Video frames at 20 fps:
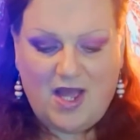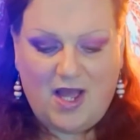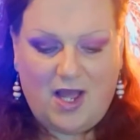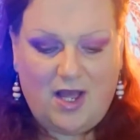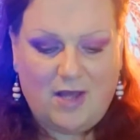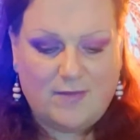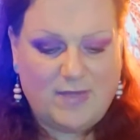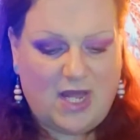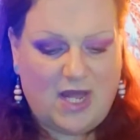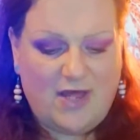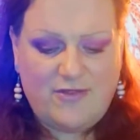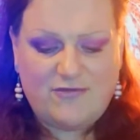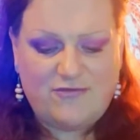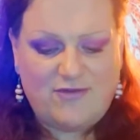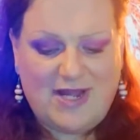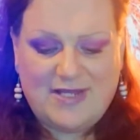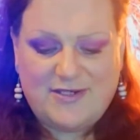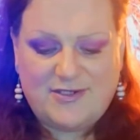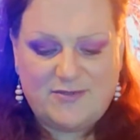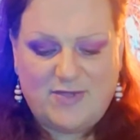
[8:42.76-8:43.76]
Other
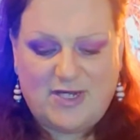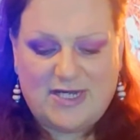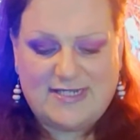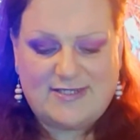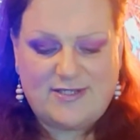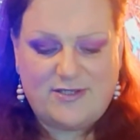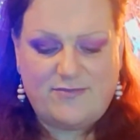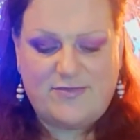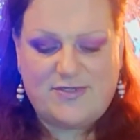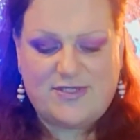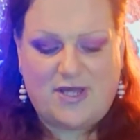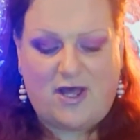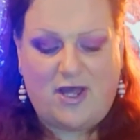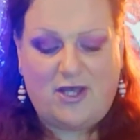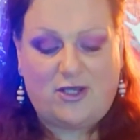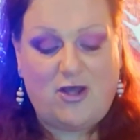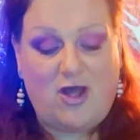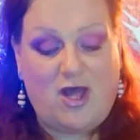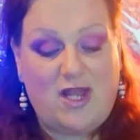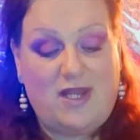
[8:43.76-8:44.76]
random items, I
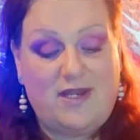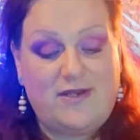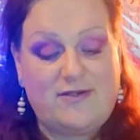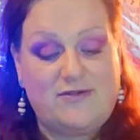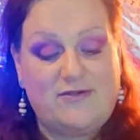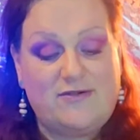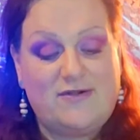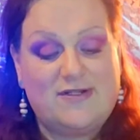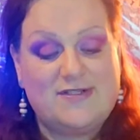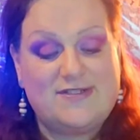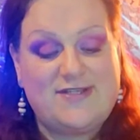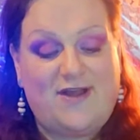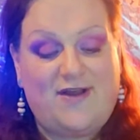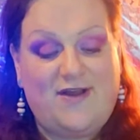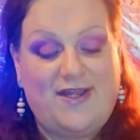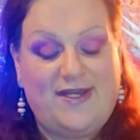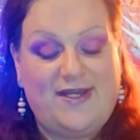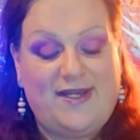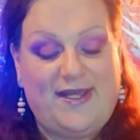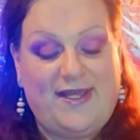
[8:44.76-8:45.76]
got a little
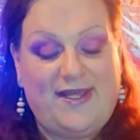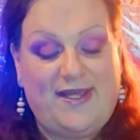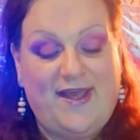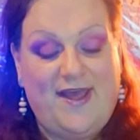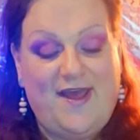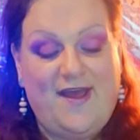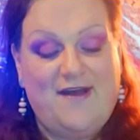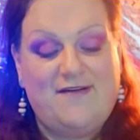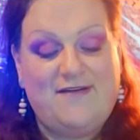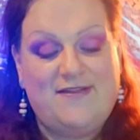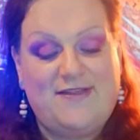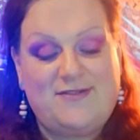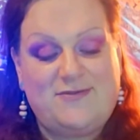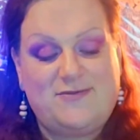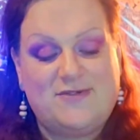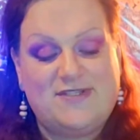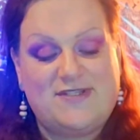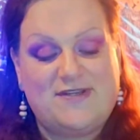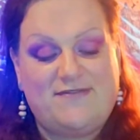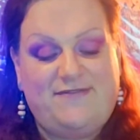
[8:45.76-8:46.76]
tiny, this
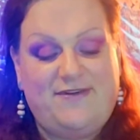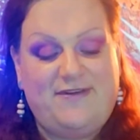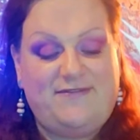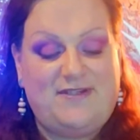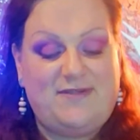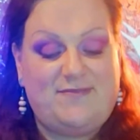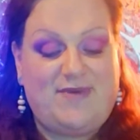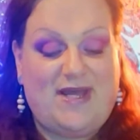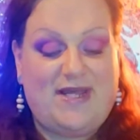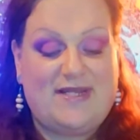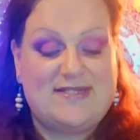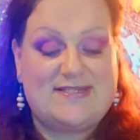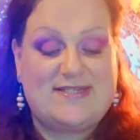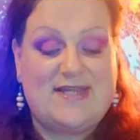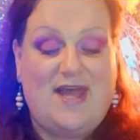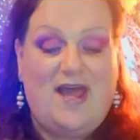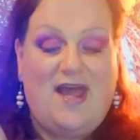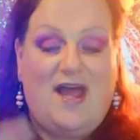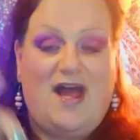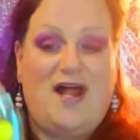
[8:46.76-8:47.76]
was 50p,
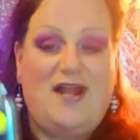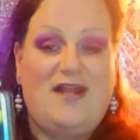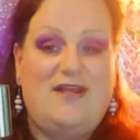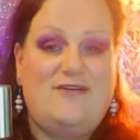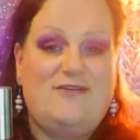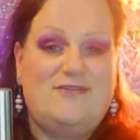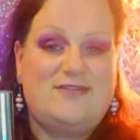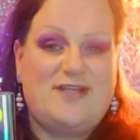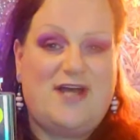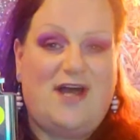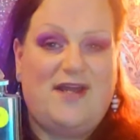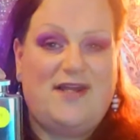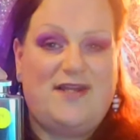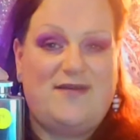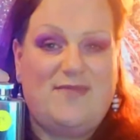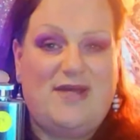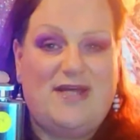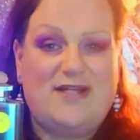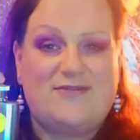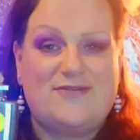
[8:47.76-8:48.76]
a little tiny
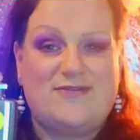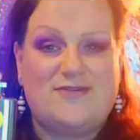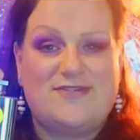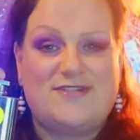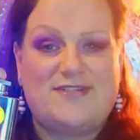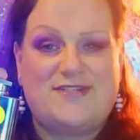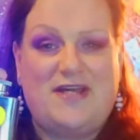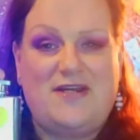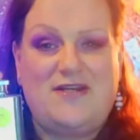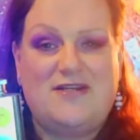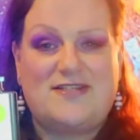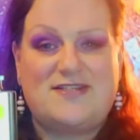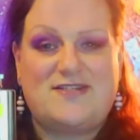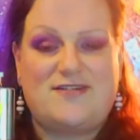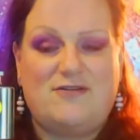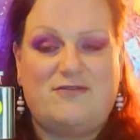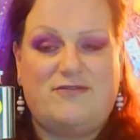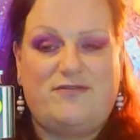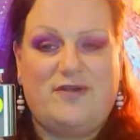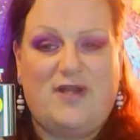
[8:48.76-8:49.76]
metal stainless
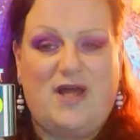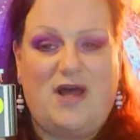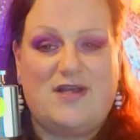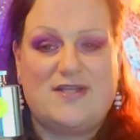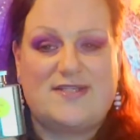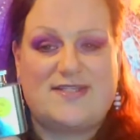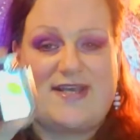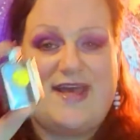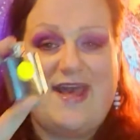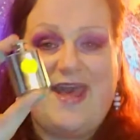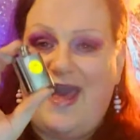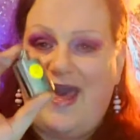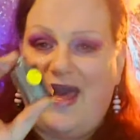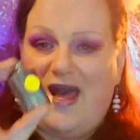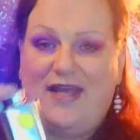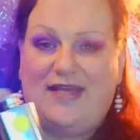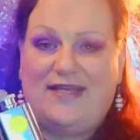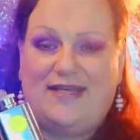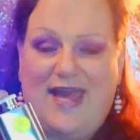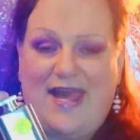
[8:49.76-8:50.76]
steel flask.
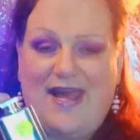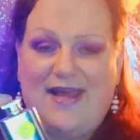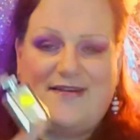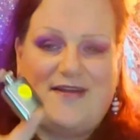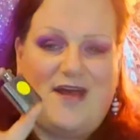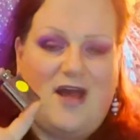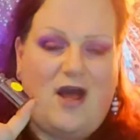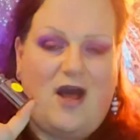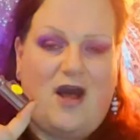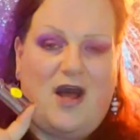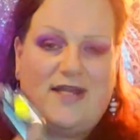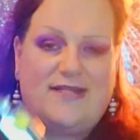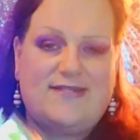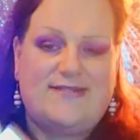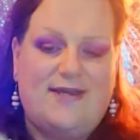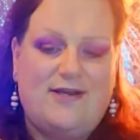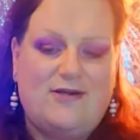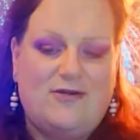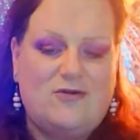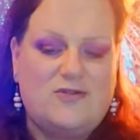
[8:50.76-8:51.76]
Again,
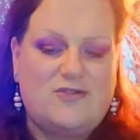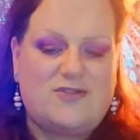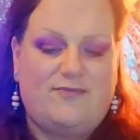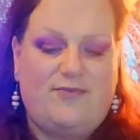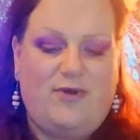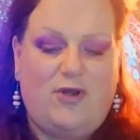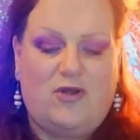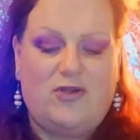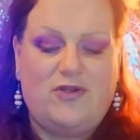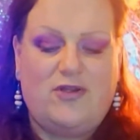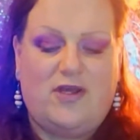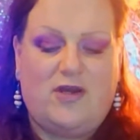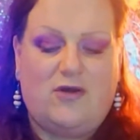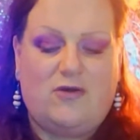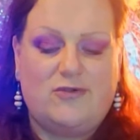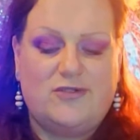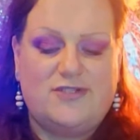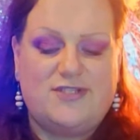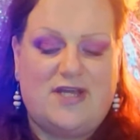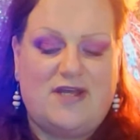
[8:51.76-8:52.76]
ideal to put on the
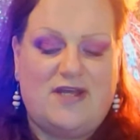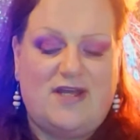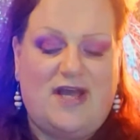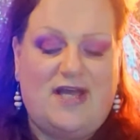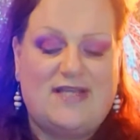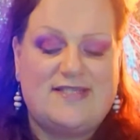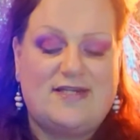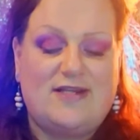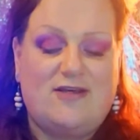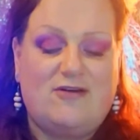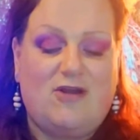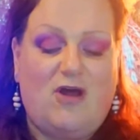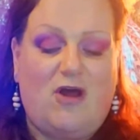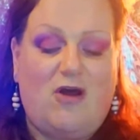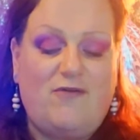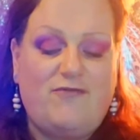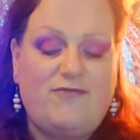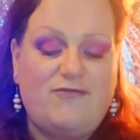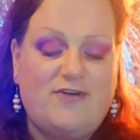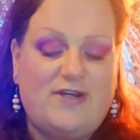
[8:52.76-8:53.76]
altar as a little
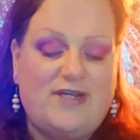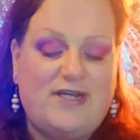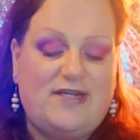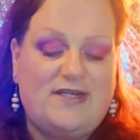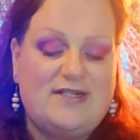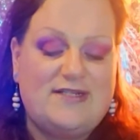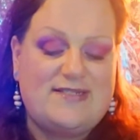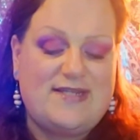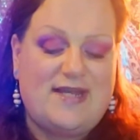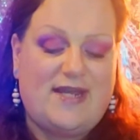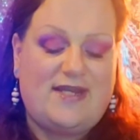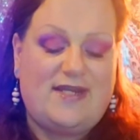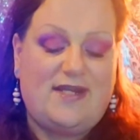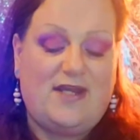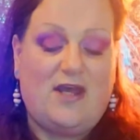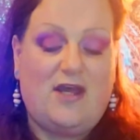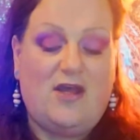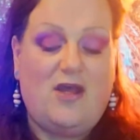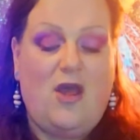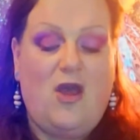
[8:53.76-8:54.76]
offering
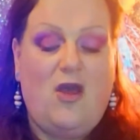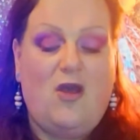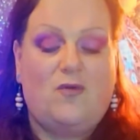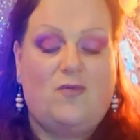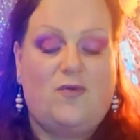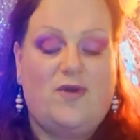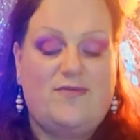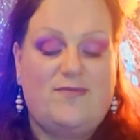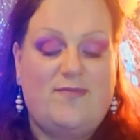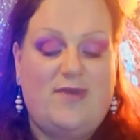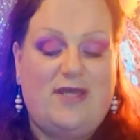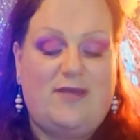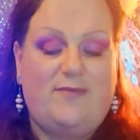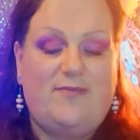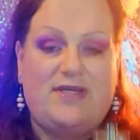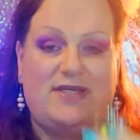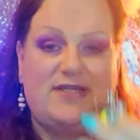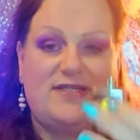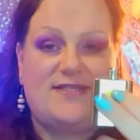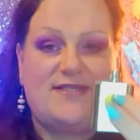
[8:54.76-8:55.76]
container with
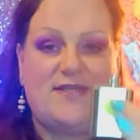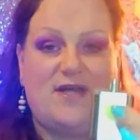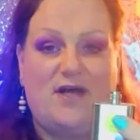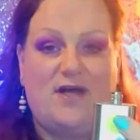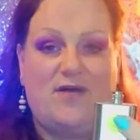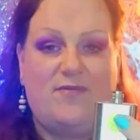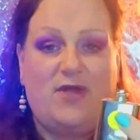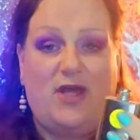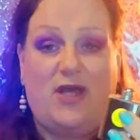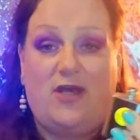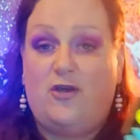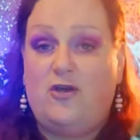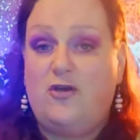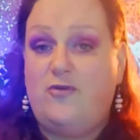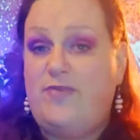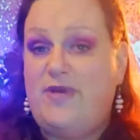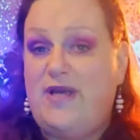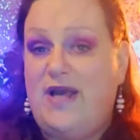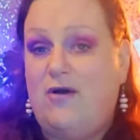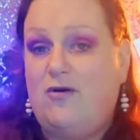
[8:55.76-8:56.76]
maybe some, it
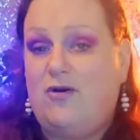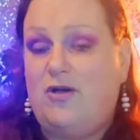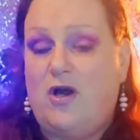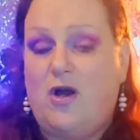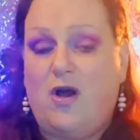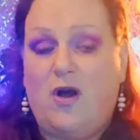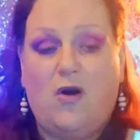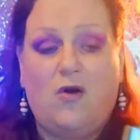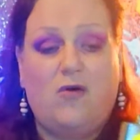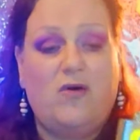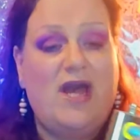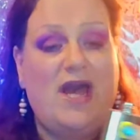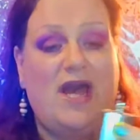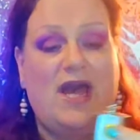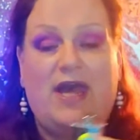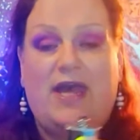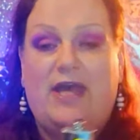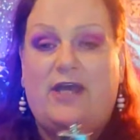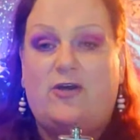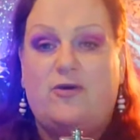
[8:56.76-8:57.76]
could be alcohol,
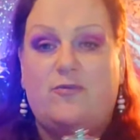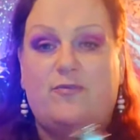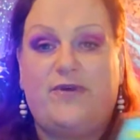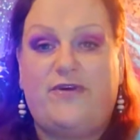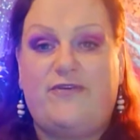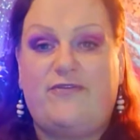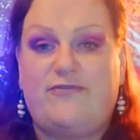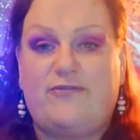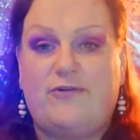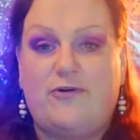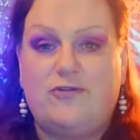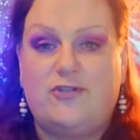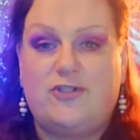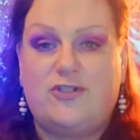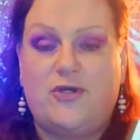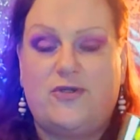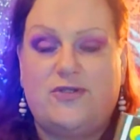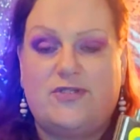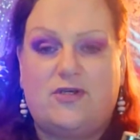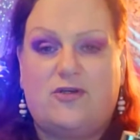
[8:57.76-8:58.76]
it could be fruit
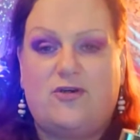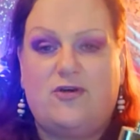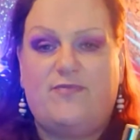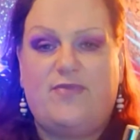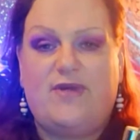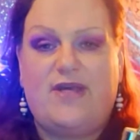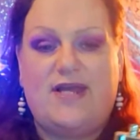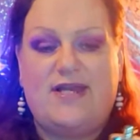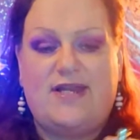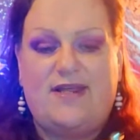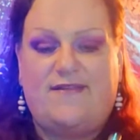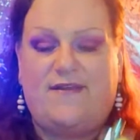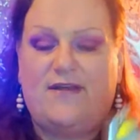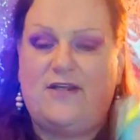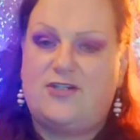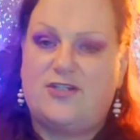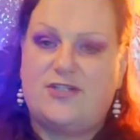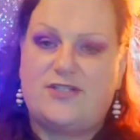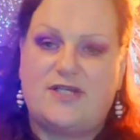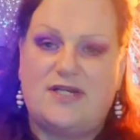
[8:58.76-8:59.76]
juice, it could be
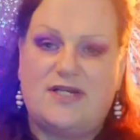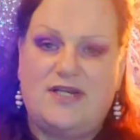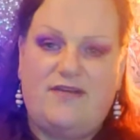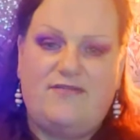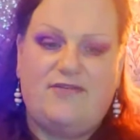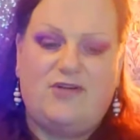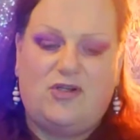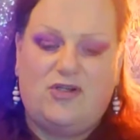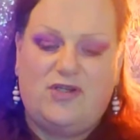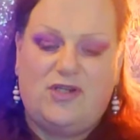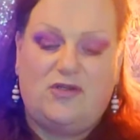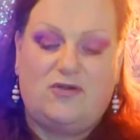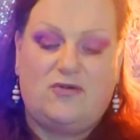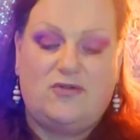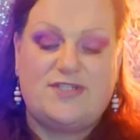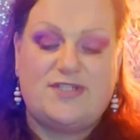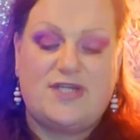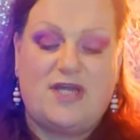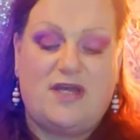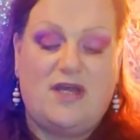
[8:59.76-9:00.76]
anything, just to leave it on the
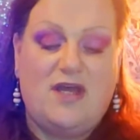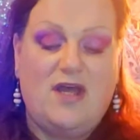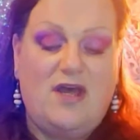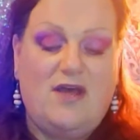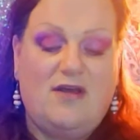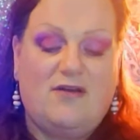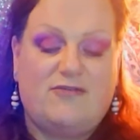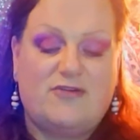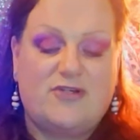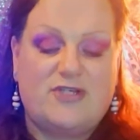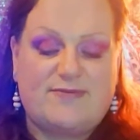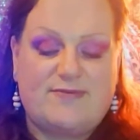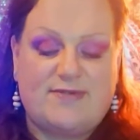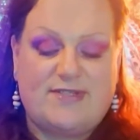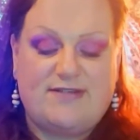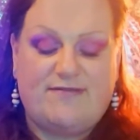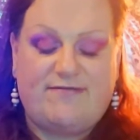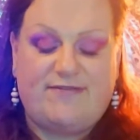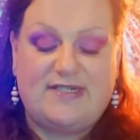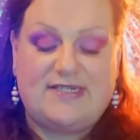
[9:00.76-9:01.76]
altar for a
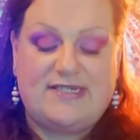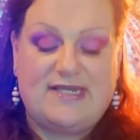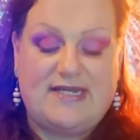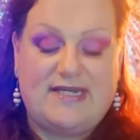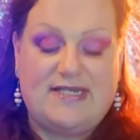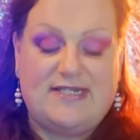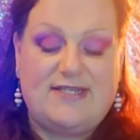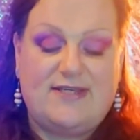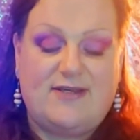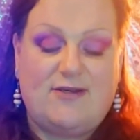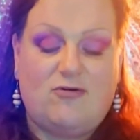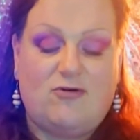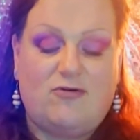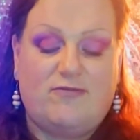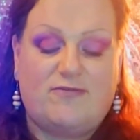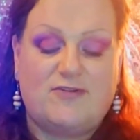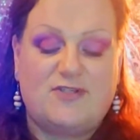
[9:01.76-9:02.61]
specific deity or for